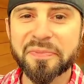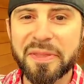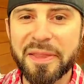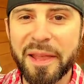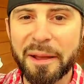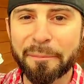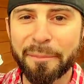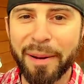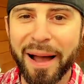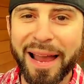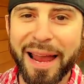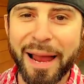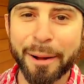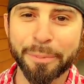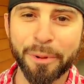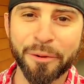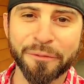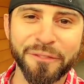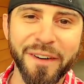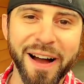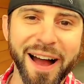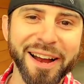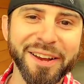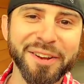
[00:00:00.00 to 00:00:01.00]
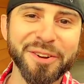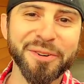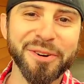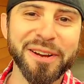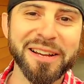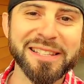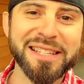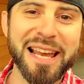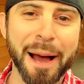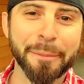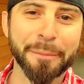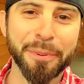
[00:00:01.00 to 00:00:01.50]
My amplified
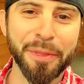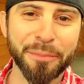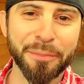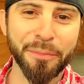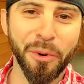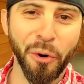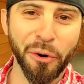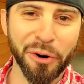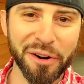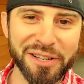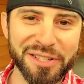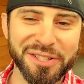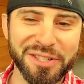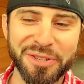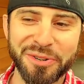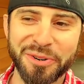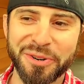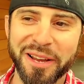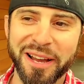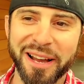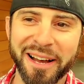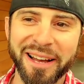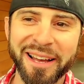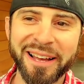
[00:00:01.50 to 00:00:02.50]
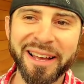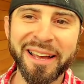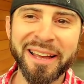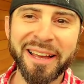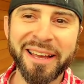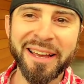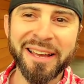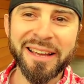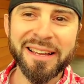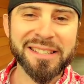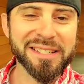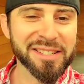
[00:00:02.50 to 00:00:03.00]
unit, top of the morning to ya.
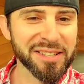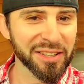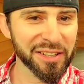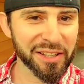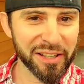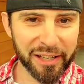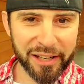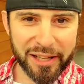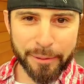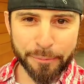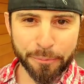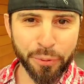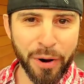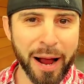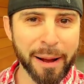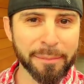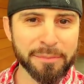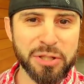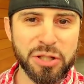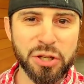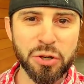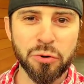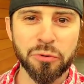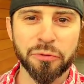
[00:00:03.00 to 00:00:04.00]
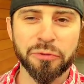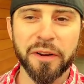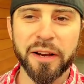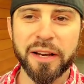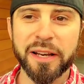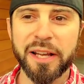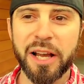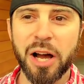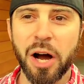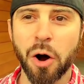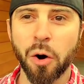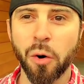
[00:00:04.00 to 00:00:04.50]
This is a little impromptu
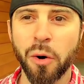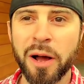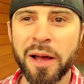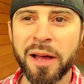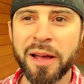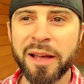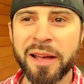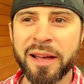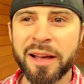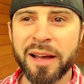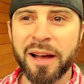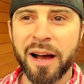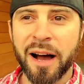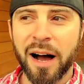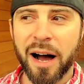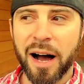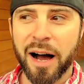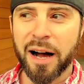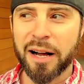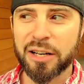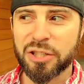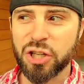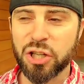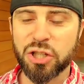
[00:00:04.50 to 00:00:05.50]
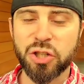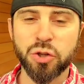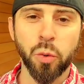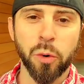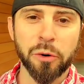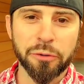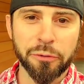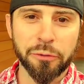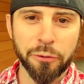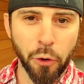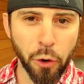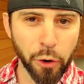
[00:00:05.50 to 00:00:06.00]
video, just to
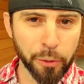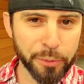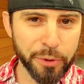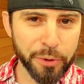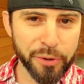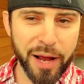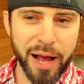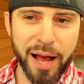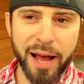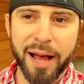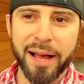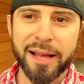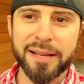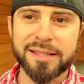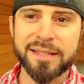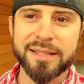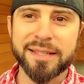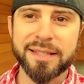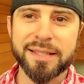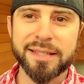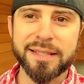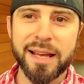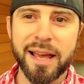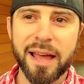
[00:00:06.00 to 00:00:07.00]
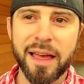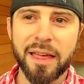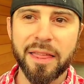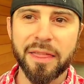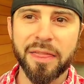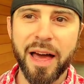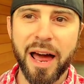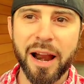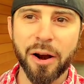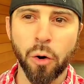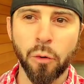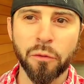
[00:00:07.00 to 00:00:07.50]
inform you guys
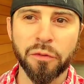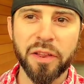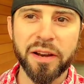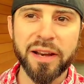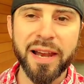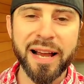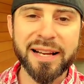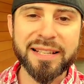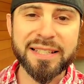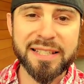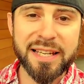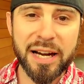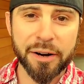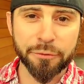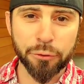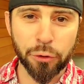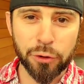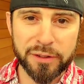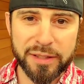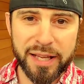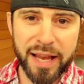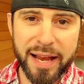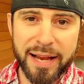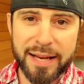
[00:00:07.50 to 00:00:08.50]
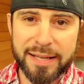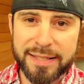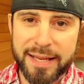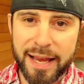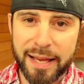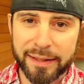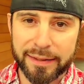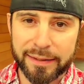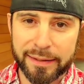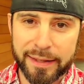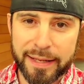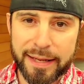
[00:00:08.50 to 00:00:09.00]
that over the next several days
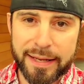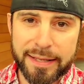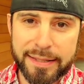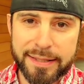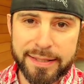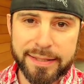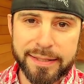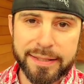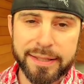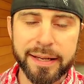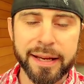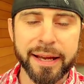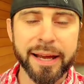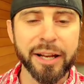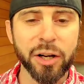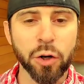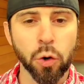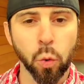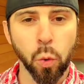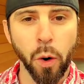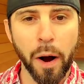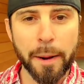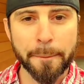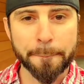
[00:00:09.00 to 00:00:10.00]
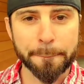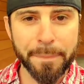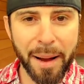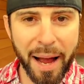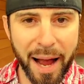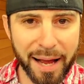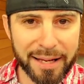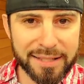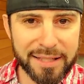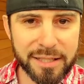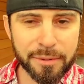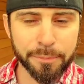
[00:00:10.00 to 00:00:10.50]
at least, and quite
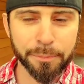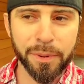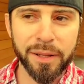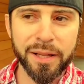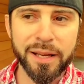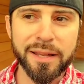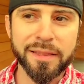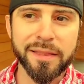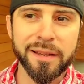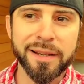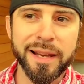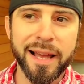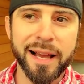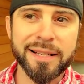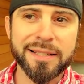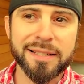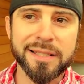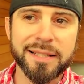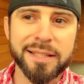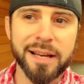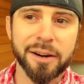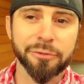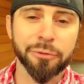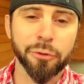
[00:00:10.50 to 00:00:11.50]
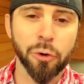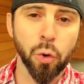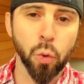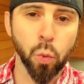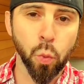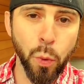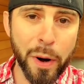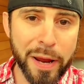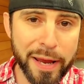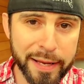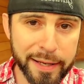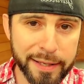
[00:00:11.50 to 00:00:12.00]
possibly the next several
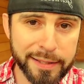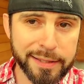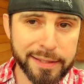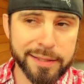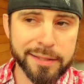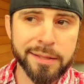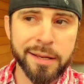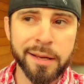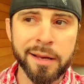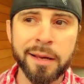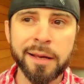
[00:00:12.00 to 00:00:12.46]
weeks,